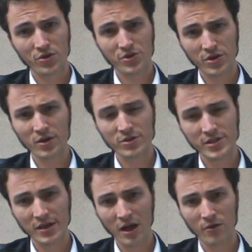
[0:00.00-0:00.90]
Do you
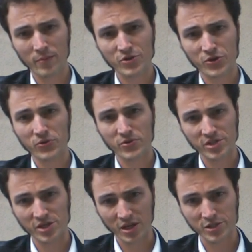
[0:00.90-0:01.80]
understand how much you
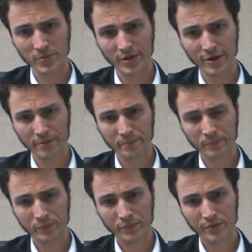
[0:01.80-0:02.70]
disgust me there?
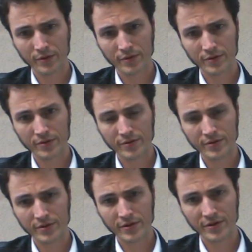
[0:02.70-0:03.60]

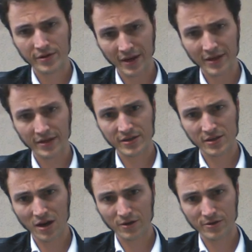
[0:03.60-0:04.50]
Yankee
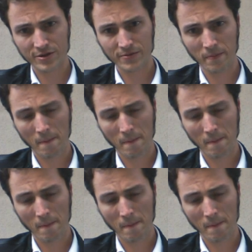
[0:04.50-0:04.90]
doctors?